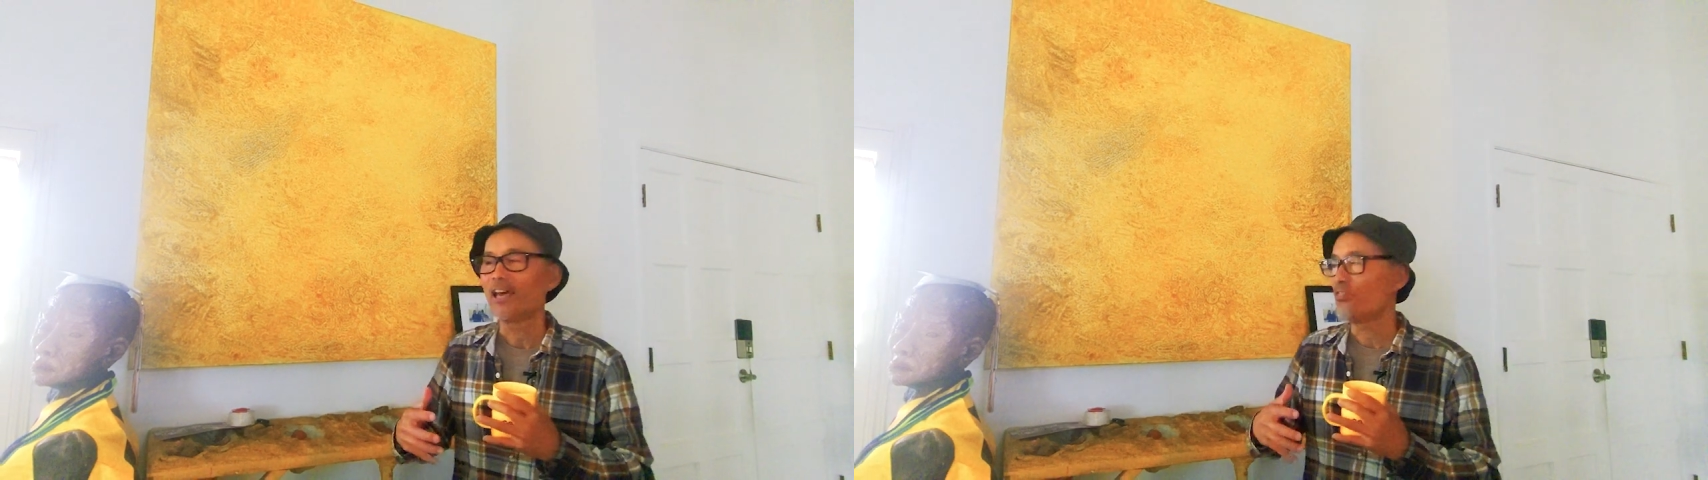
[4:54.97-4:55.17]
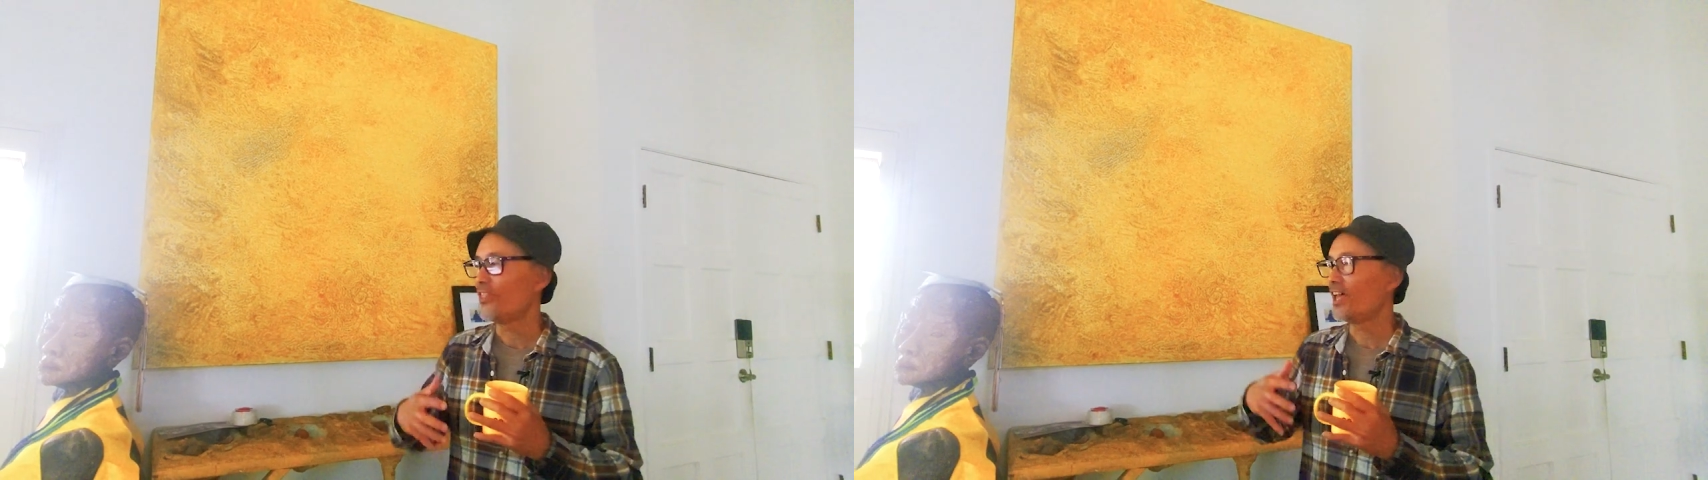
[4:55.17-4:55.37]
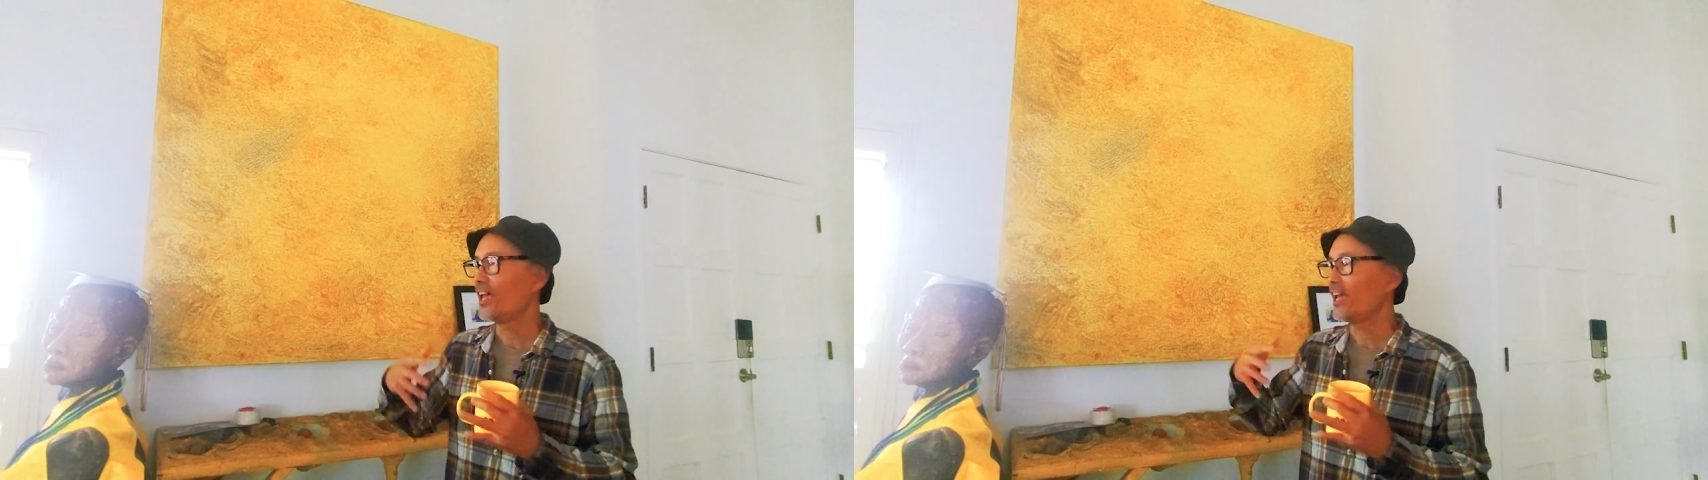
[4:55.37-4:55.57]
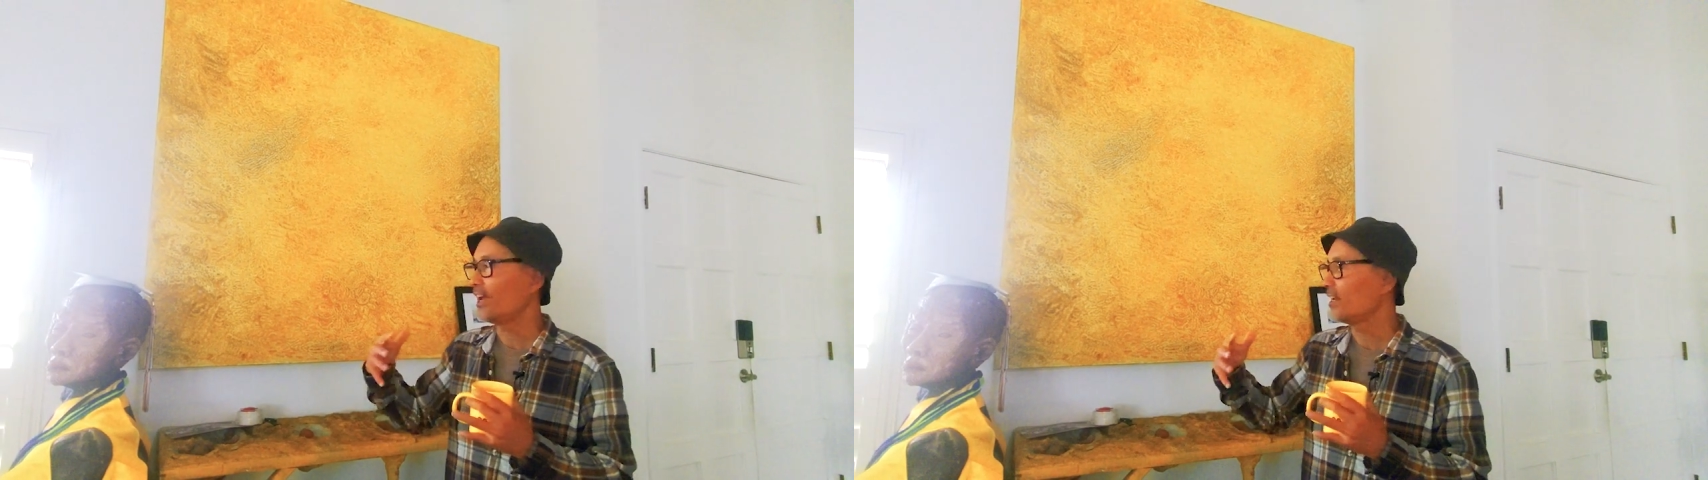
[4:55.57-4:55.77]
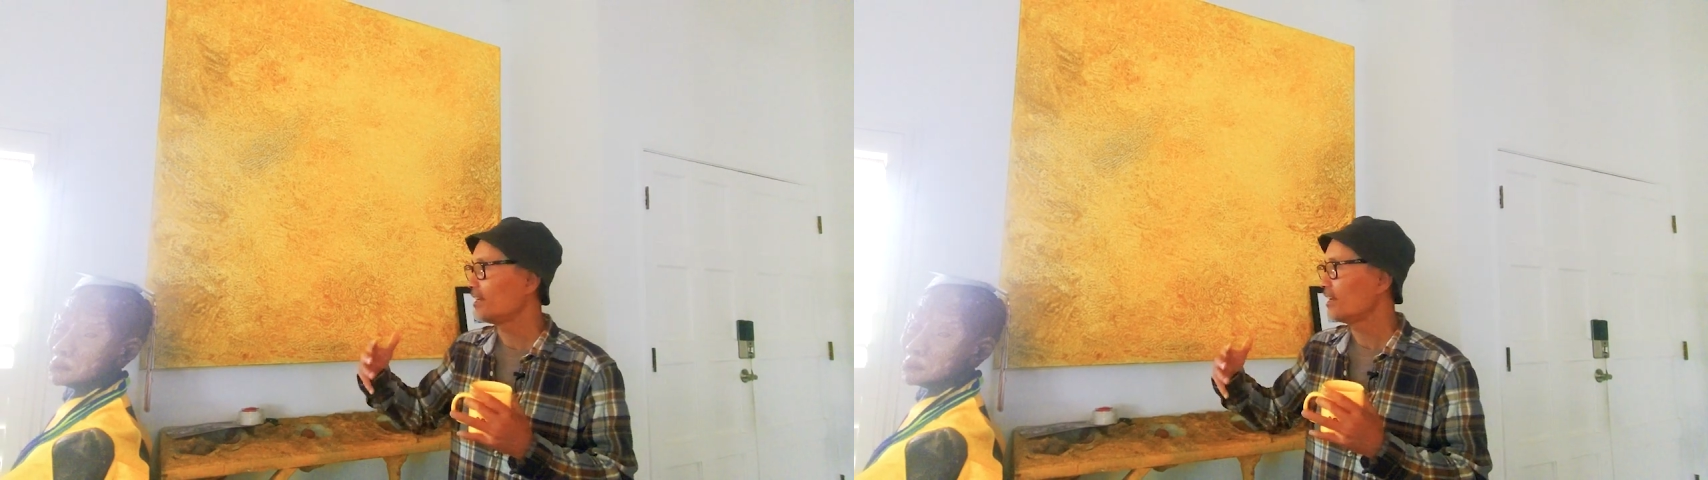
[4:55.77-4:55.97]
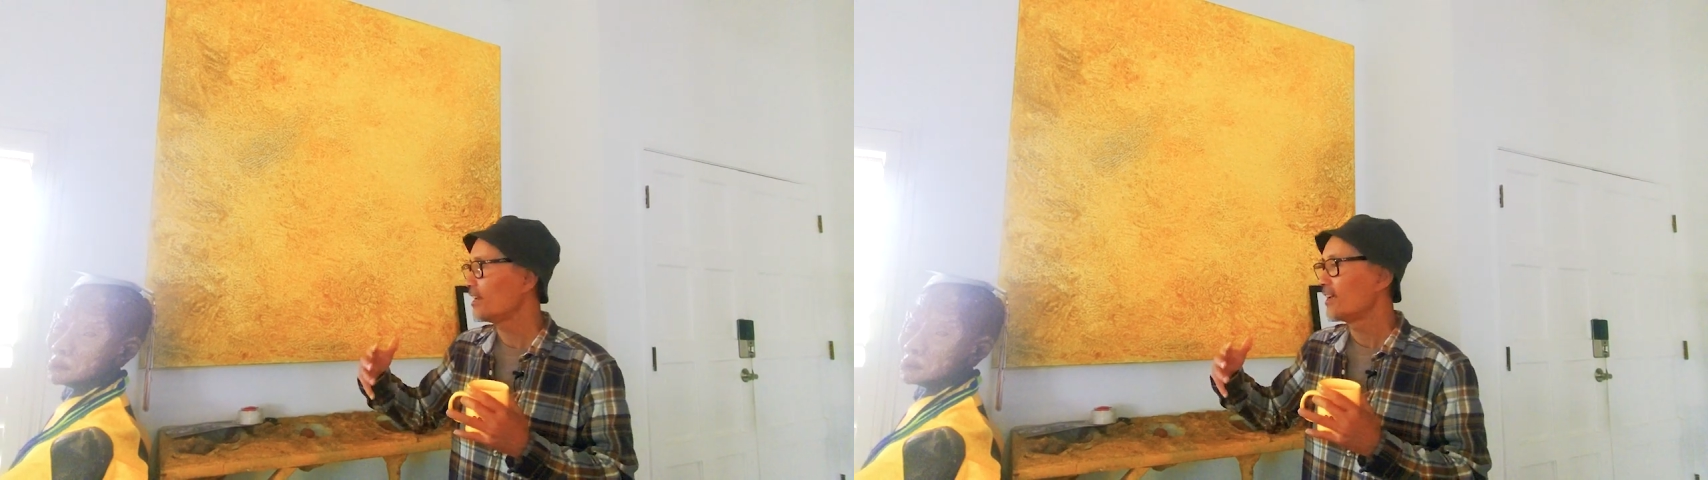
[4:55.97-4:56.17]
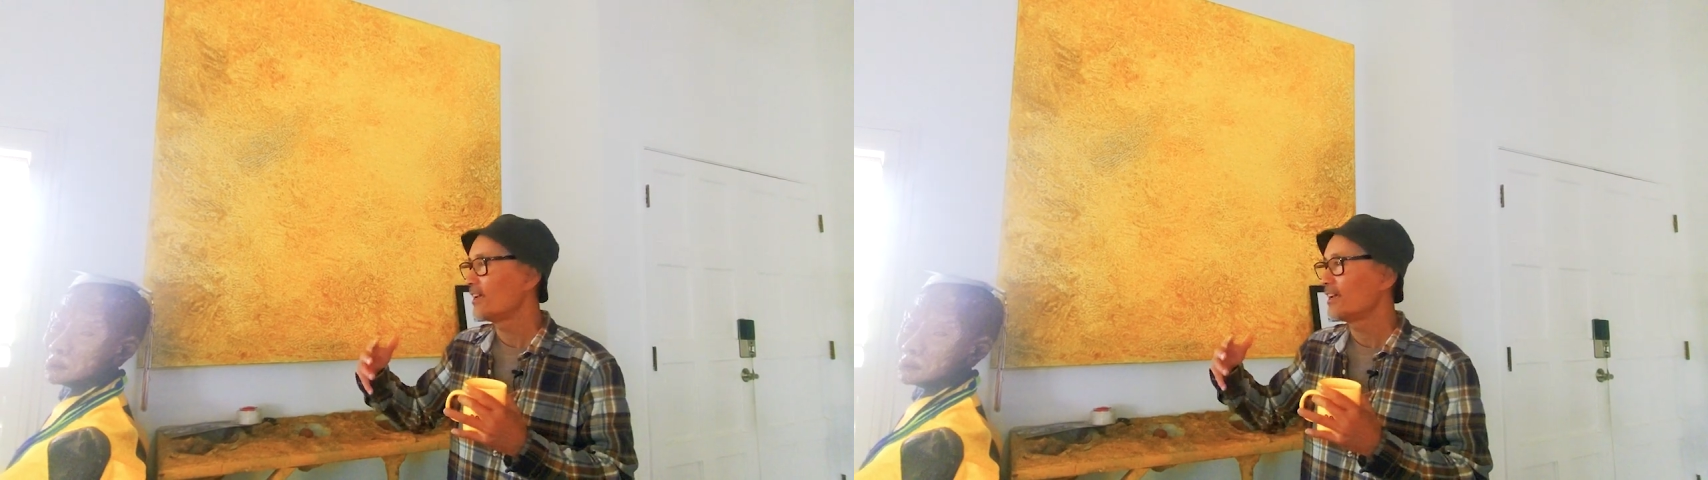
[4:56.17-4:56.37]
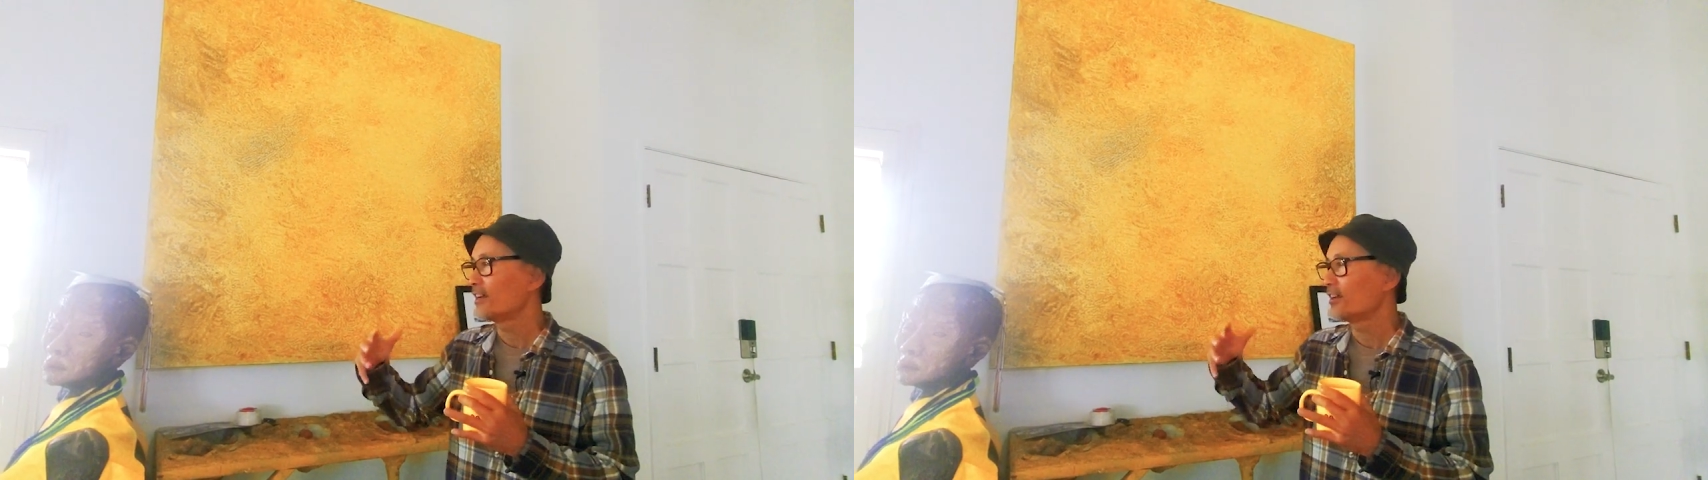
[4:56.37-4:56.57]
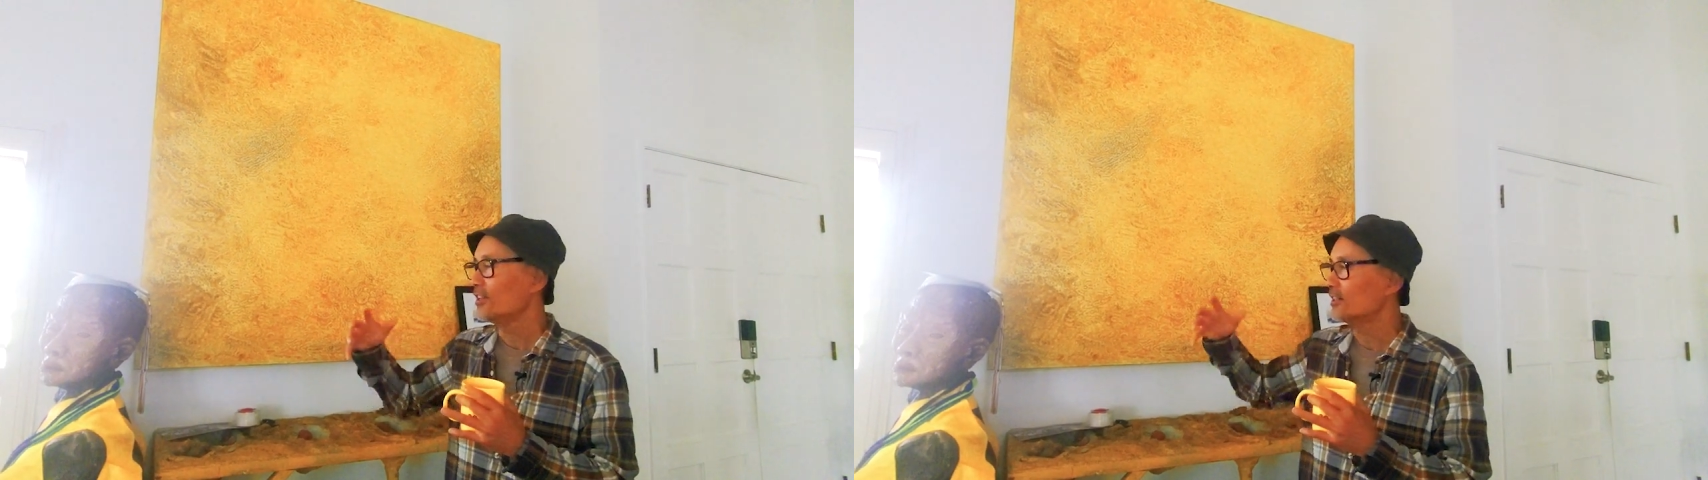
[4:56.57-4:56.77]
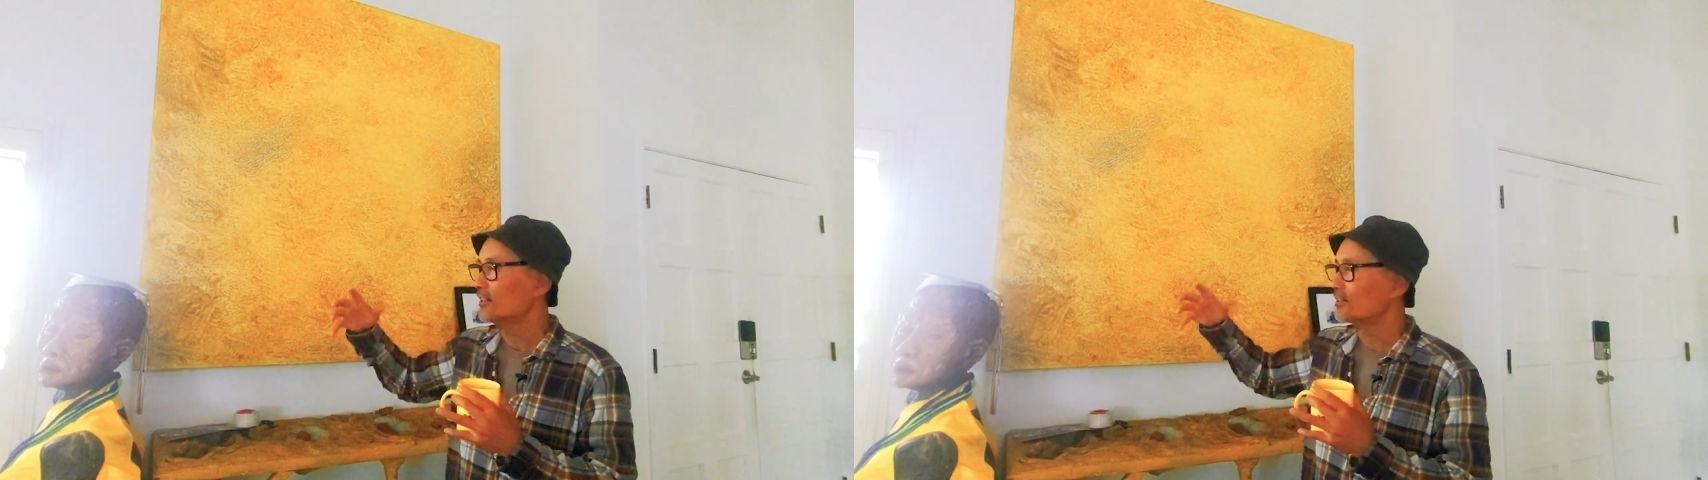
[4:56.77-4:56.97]
And then
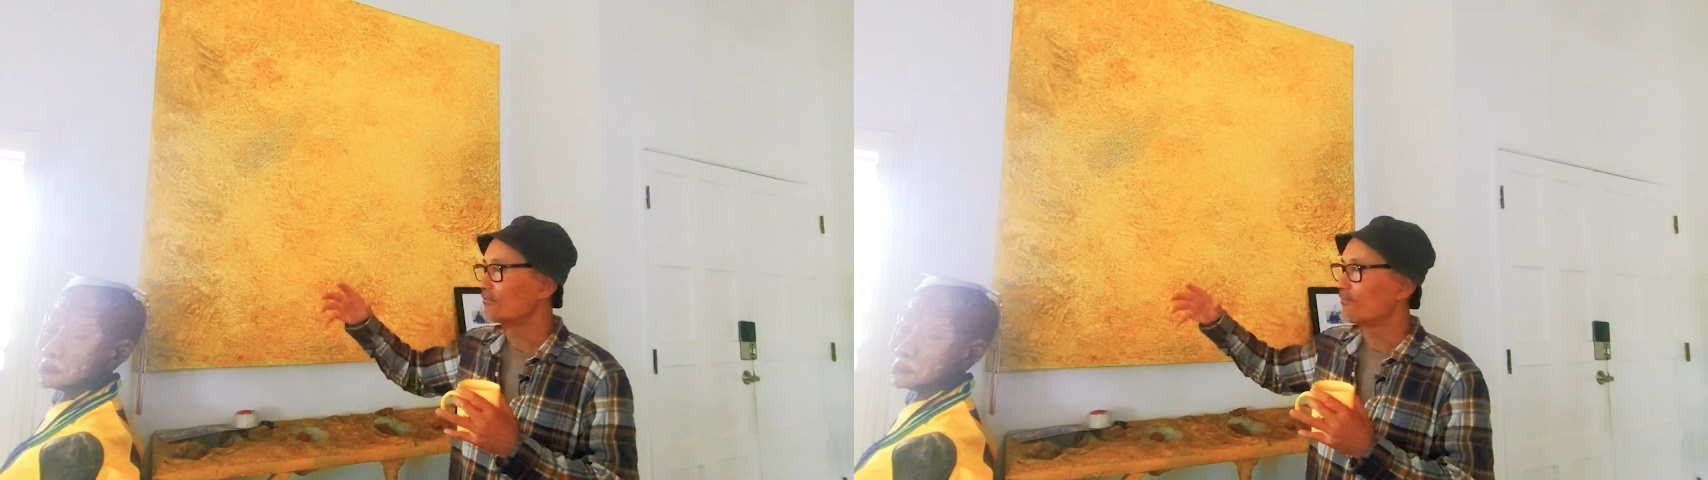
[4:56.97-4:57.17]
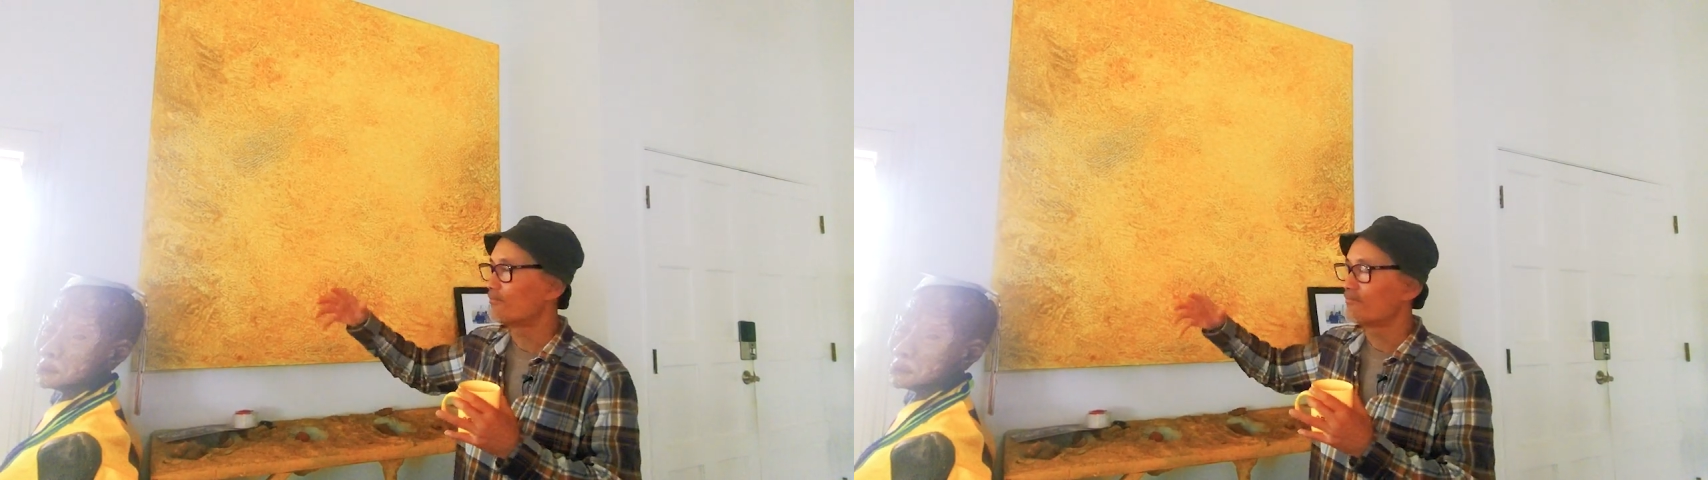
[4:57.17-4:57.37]
the